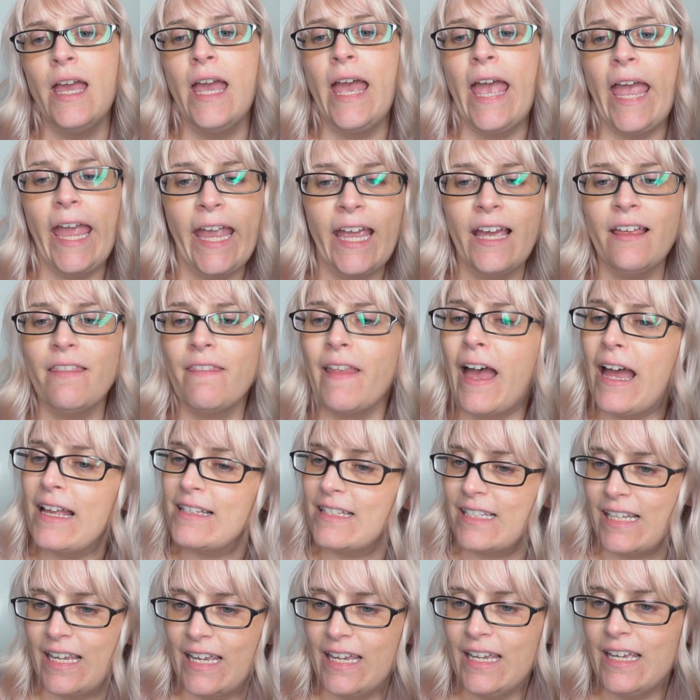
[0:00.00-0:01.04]
And
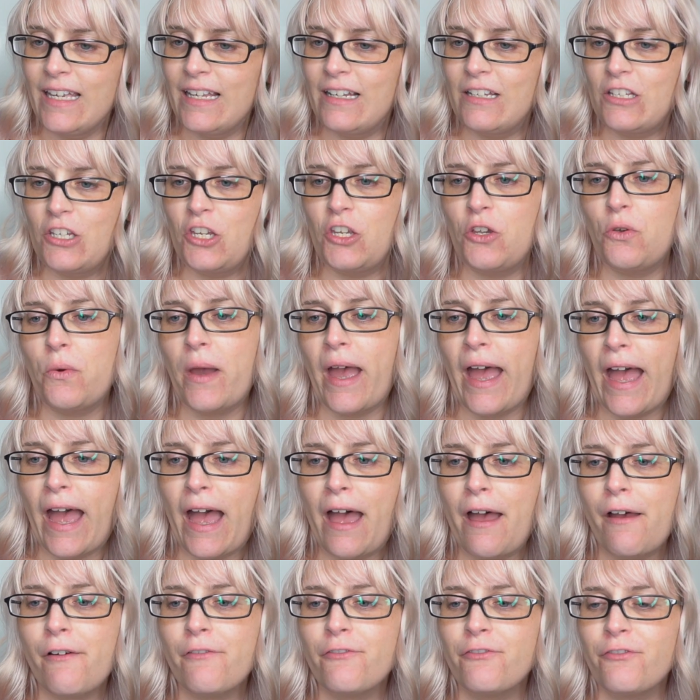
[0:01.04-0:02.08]
that's it. You
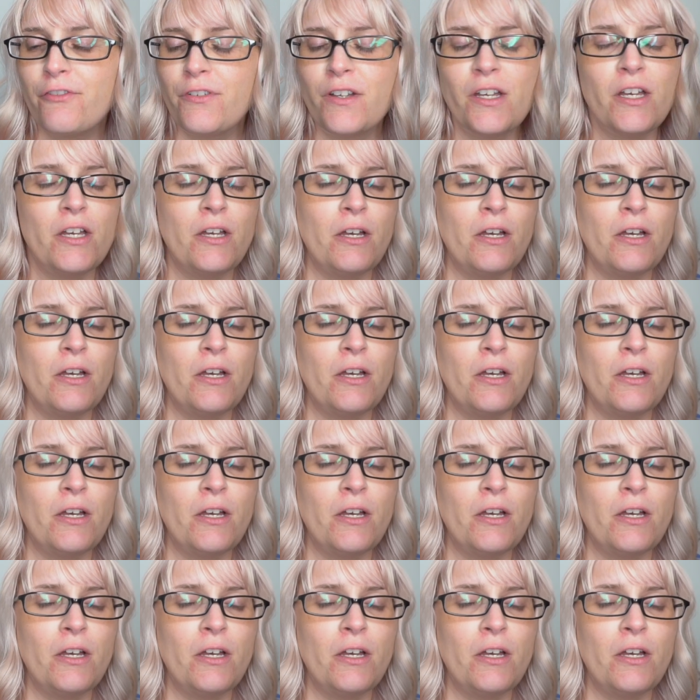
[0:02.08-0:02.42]
have